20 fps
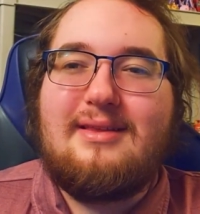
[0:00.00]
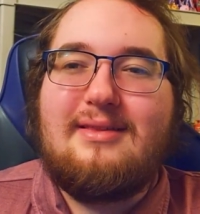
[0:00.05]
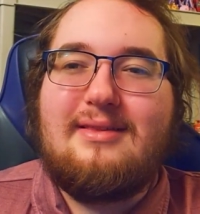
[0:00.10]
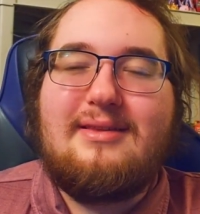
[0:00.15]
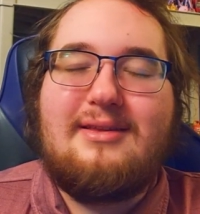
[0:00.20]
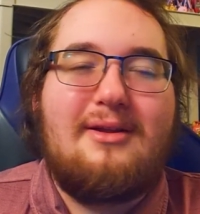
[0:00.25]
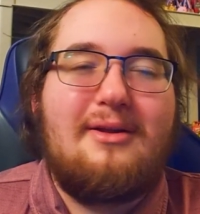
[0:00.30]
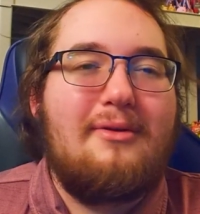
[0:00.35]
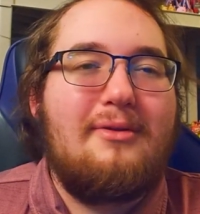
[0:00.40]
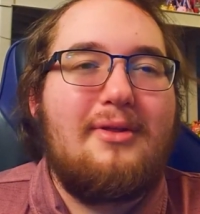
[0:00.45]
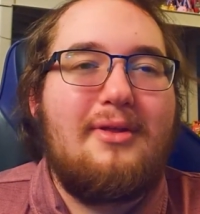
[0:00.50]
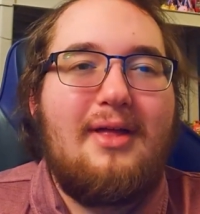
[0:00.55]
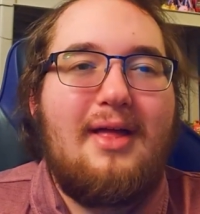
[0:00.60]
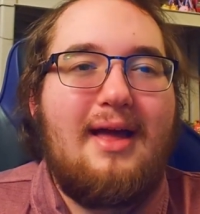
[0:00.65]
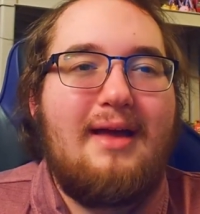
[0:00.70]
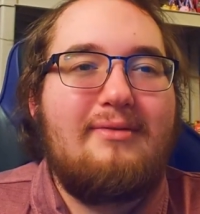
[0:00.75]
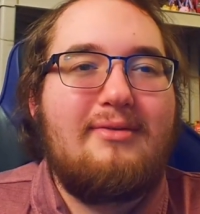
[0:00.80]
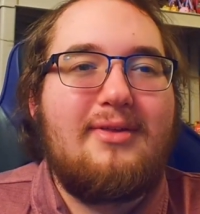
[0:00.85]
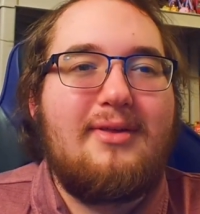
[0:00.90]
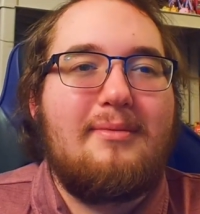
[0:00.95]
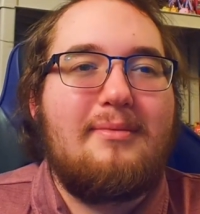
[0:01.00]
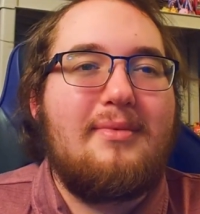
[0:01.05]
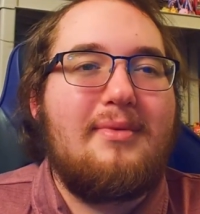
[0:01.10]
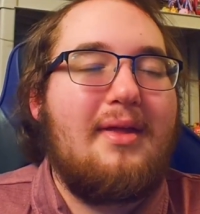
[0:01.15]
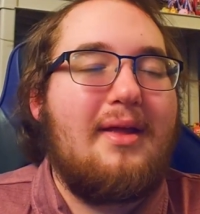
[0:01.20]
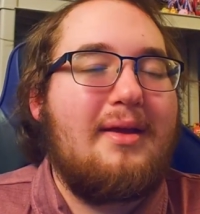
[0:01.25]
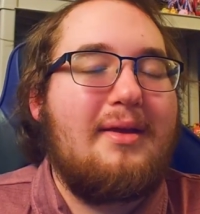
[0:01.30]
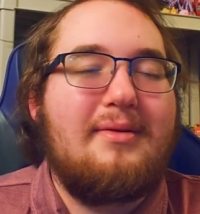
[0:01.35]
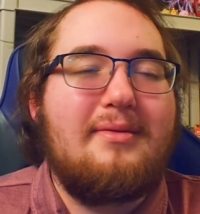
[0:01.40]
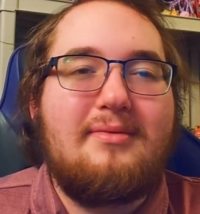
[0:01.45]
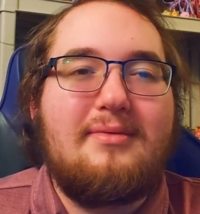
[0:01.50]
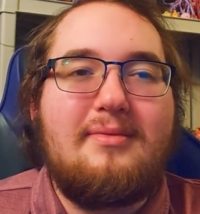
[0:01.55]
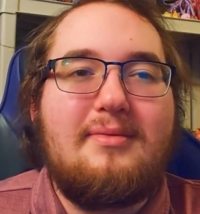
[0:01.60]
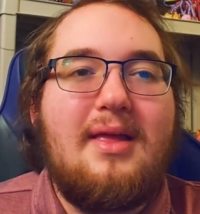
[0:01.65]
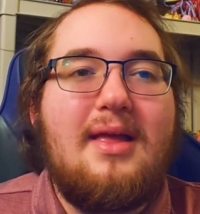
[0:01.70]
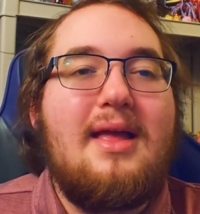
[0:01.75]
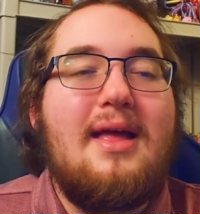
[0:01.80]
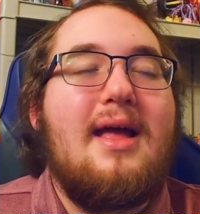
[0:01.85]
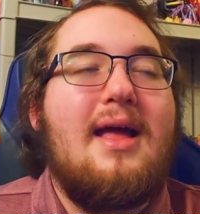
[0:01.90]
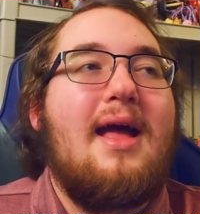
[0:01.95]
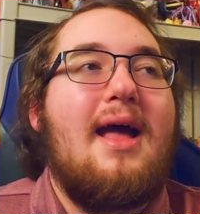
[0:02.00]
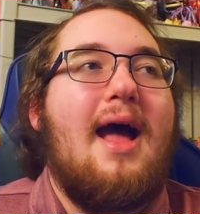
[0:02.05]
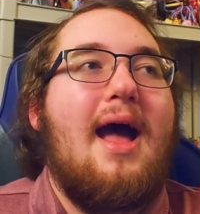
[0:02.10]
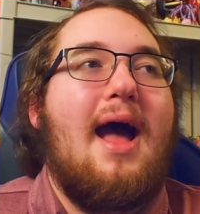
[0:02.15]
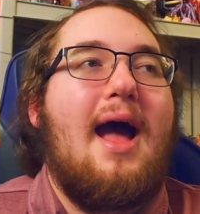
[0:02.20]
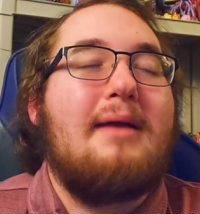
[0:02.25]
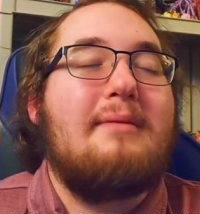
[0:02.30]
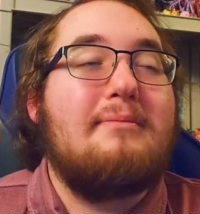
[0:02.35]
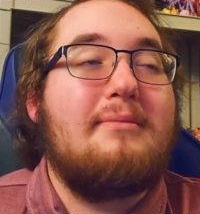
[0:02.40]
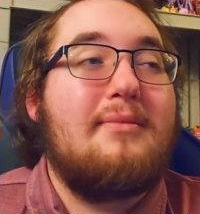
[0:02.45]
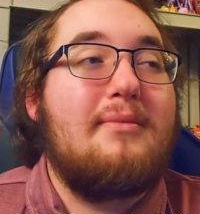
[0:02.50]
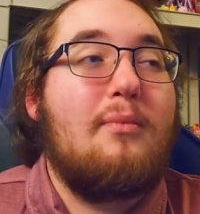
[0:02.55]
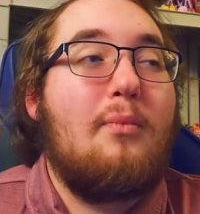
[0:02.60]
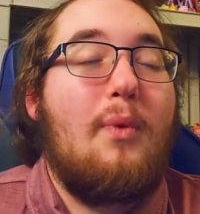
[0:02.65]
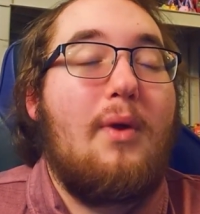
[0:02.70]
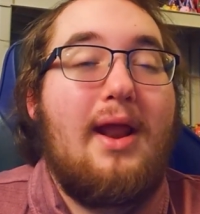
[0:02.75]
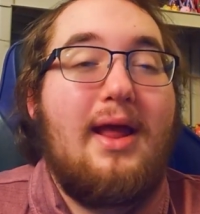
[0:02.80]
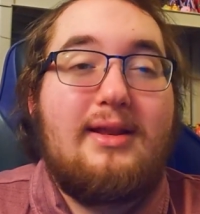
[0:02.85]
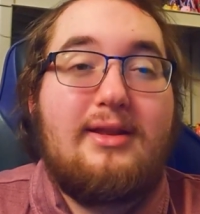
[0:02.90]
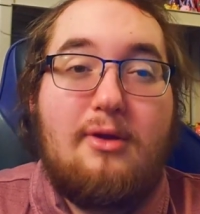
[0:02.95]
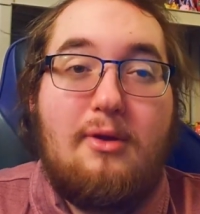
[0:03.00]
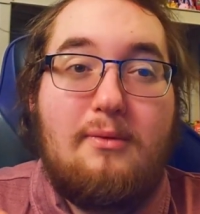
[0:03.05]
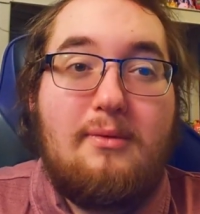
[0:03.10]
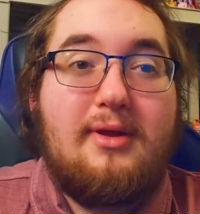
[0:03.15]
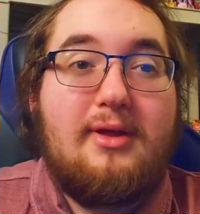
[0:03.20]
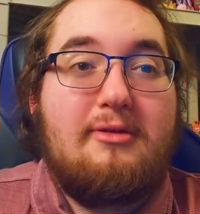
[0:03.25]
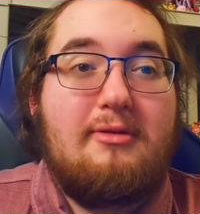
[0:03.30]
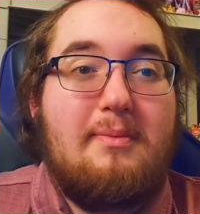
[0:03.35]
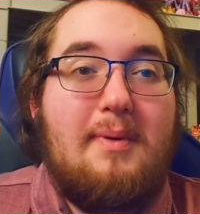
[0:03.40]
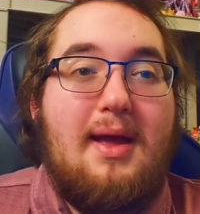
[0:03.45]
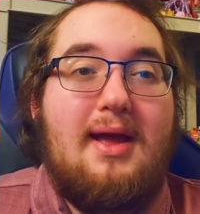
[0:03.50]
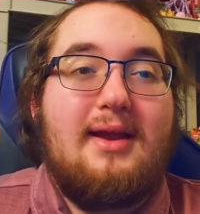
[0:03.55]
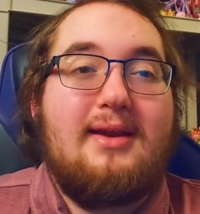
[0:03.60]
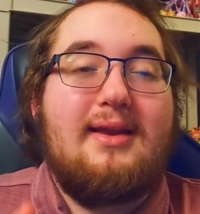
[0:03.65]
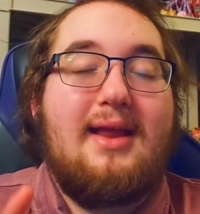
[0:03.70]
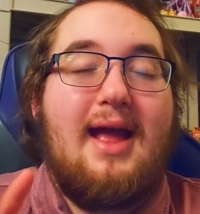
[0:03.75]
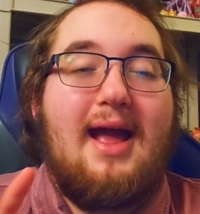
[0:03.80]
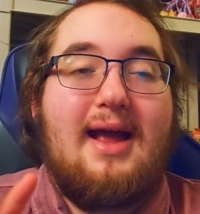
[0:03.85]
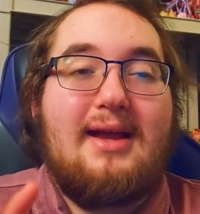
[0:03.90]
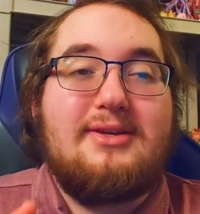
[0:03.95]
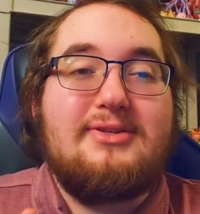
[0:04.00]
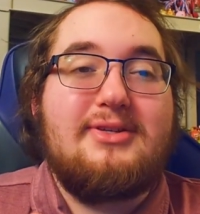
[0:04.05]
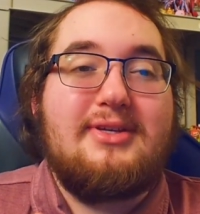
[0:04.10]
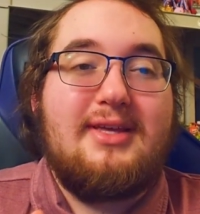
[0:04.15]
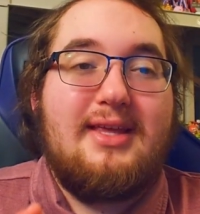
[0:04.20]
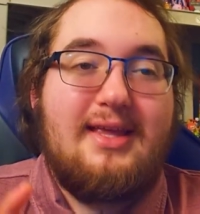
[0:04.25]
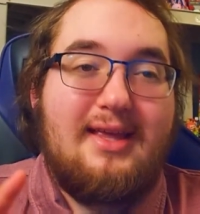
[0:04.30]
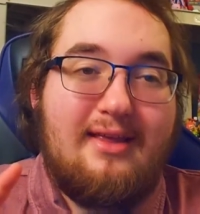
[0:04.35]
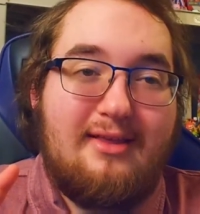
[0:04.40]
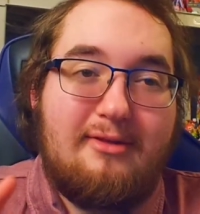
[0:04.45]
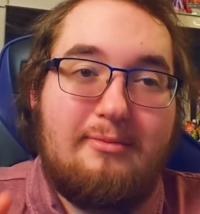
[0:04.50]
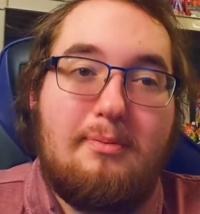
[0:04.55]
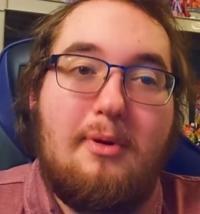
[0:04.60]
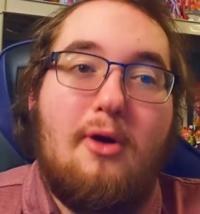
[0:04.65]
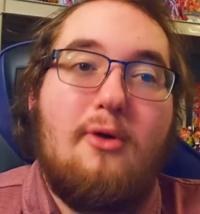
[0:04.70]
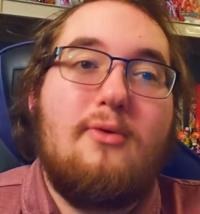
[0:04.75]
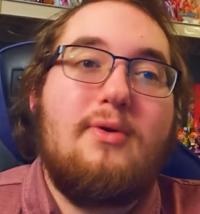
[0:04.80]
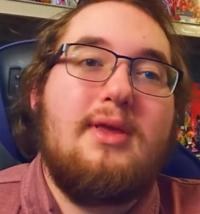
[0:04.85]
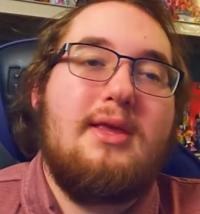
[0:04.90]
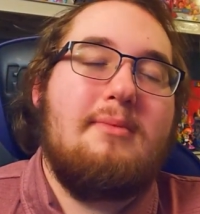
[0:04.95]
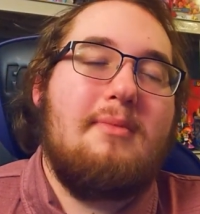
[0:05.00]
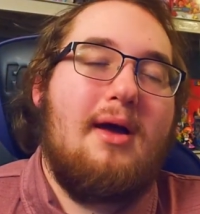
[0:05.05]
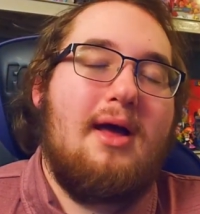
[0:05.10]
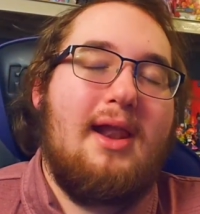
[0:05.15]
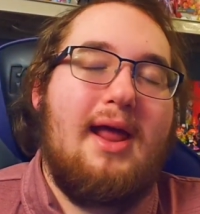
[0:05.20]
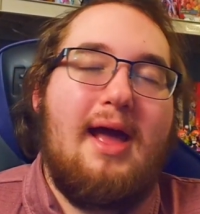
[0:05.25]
you know, they'll have some like, what I don't expect actually is Pokemon.